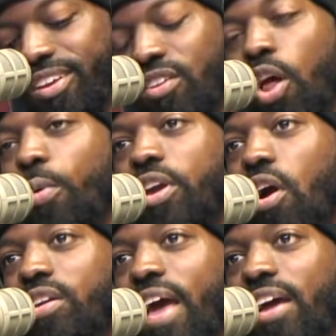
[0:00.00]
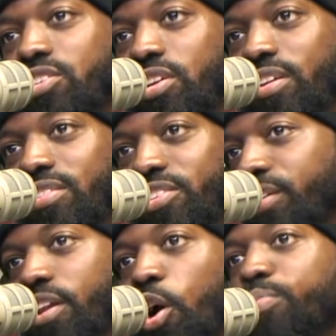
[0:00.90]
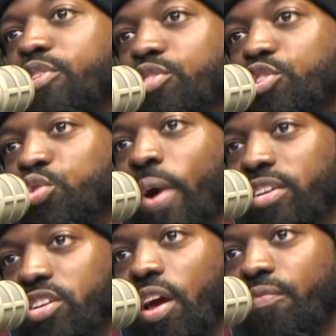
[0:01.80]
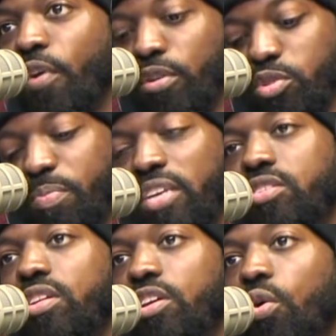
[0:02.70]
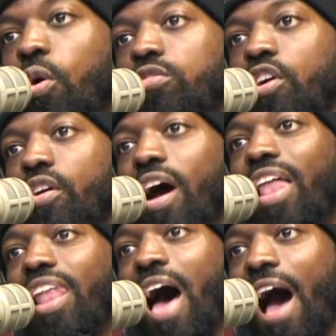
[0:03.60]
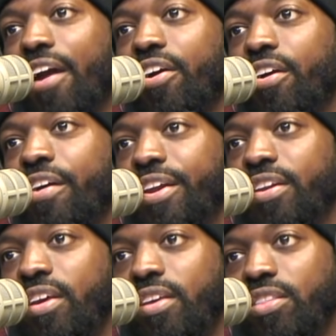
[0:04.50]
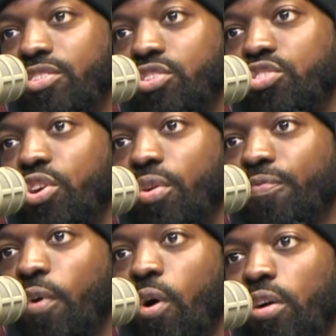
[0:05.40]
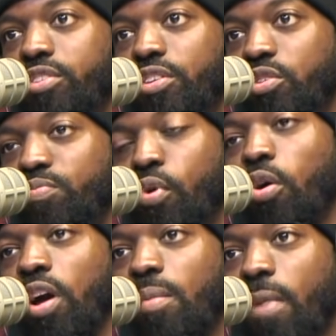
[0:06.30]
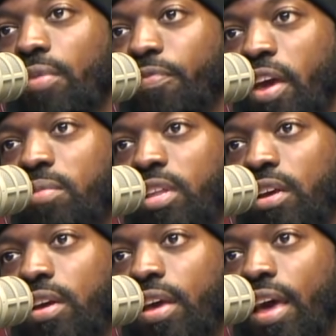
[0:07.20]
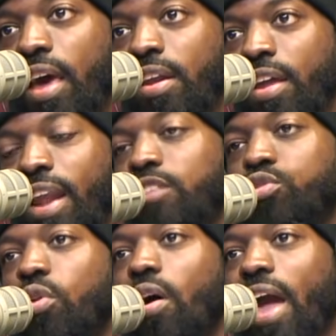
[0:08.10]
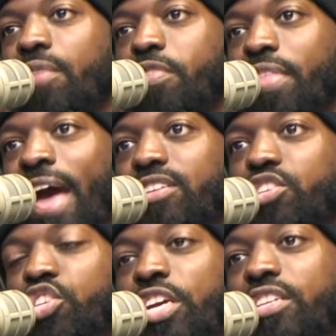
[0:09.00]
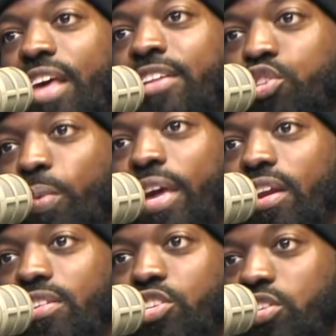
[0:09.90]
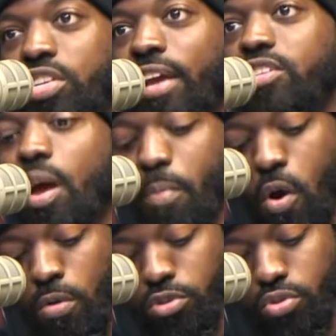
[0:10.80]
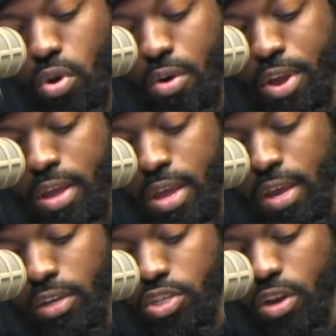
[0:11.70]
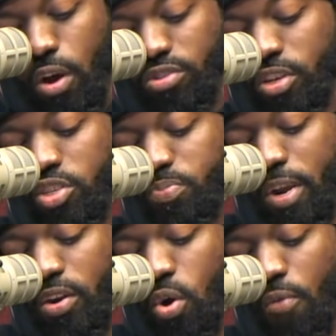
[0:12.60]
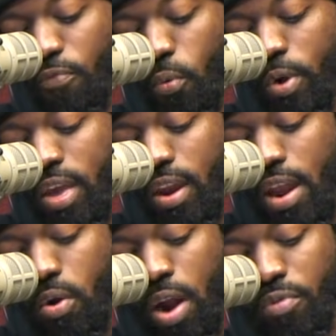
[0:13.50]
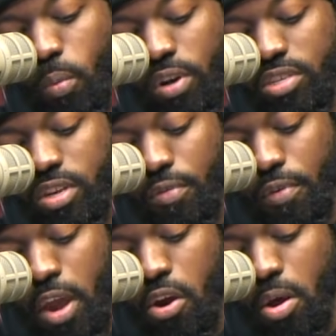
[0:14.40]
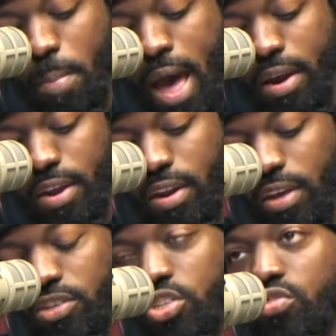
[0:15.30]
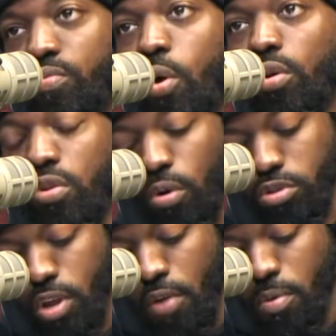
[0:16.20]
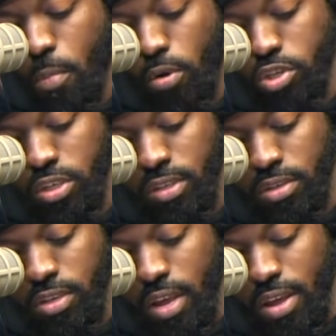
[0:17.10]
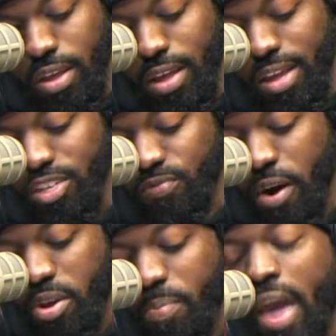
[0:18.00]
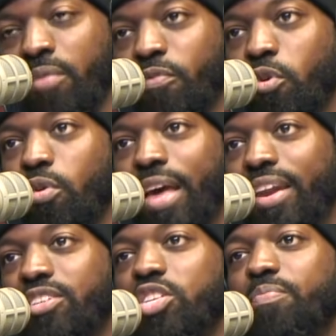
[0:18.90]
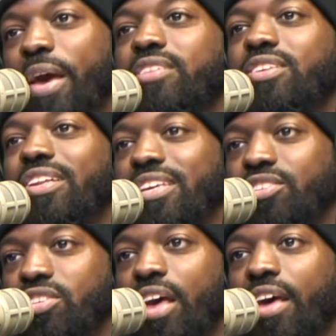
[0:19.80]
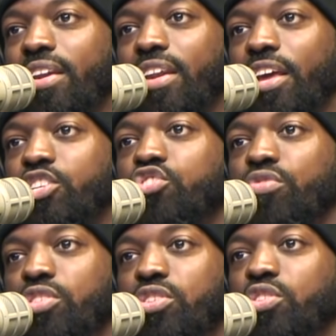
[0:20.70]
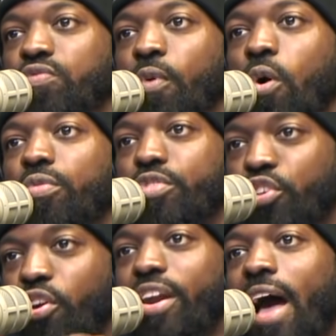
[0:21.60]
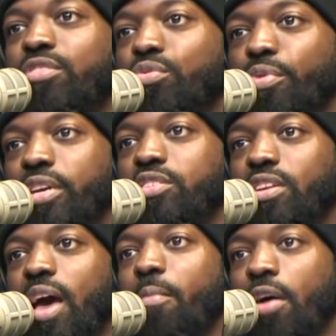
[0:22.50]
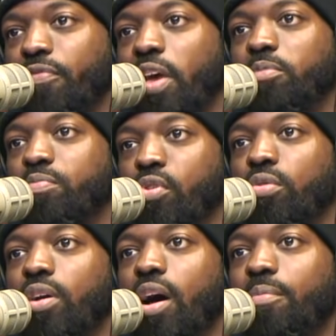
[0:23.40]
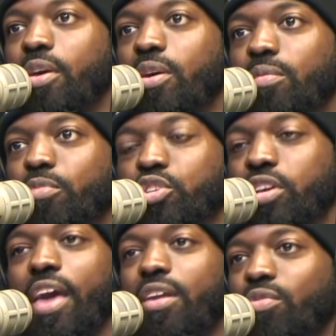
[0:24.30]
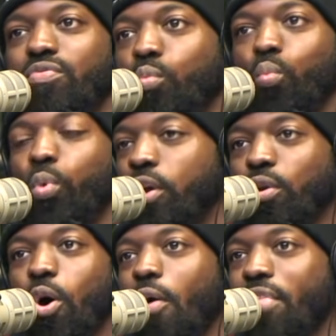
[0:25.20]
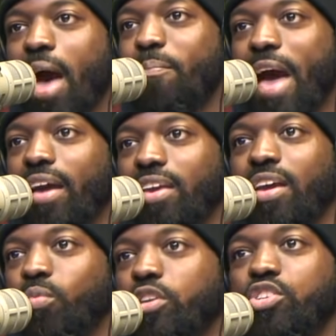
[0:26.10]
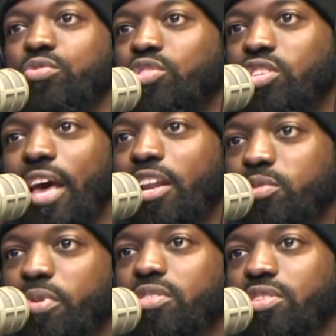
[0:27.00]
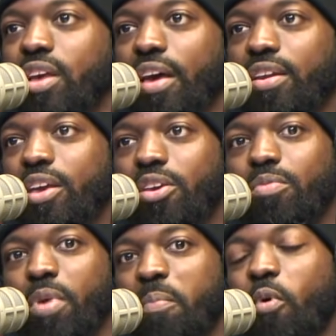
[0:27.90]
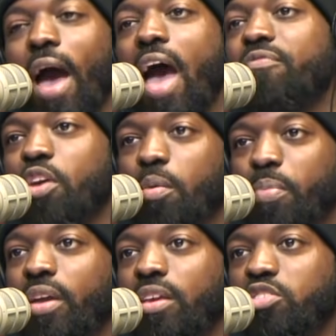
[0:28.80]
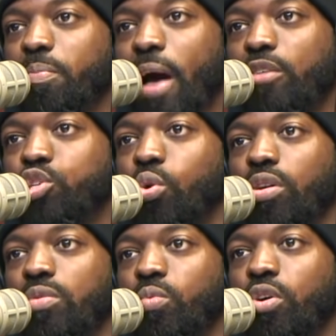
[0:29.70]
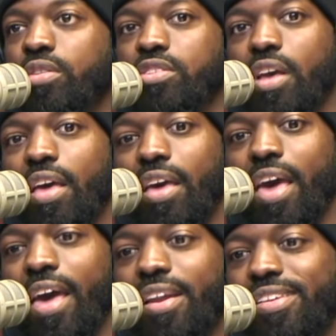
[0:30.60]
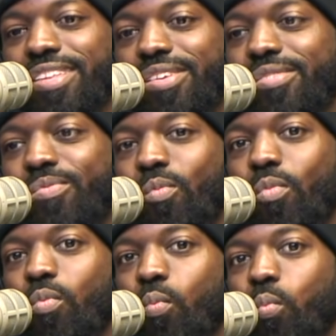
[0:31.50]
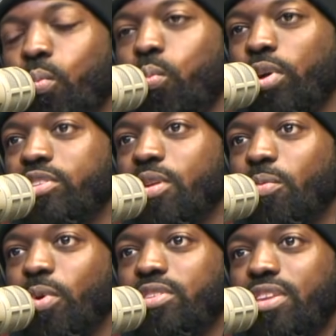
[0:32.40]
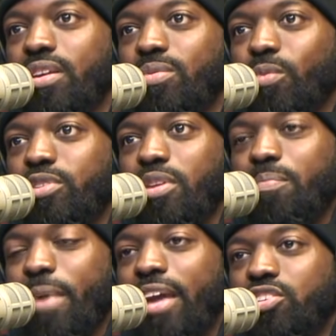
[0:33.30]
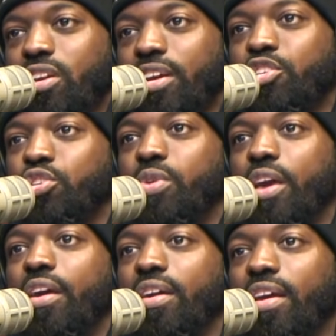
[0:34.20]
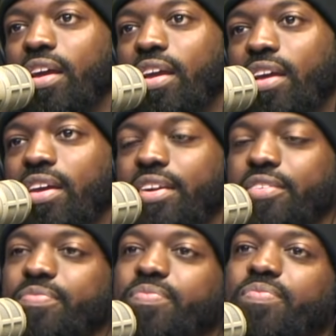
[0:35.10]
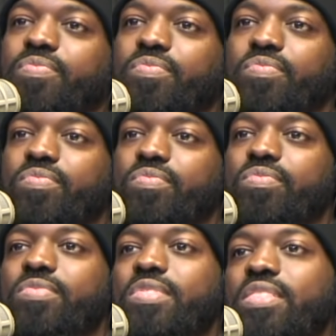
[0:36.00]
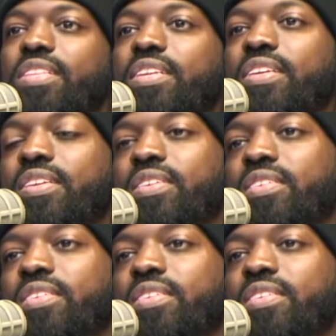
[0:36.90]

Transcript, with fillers: Khloe Kardashian didn't help the situation at first, basically called her a liar and mm -hmm. this is your fault and you broke up my family. And then not too long after that, she then tweeted, she changed up her own story. She goes, This has been an awful week and I know everyone is sick of hearing about it. She's a roller coaster of emotions, it's very painful. And then she basically said, It's Tristan's fault. You're not the reason that my family broke up. But you can't wheel all that back in. What you said has been said. People have their opinions about Jordyn Woods, and. It, what's the what's the what's the major issue here? Well, I think there was another part too where she talked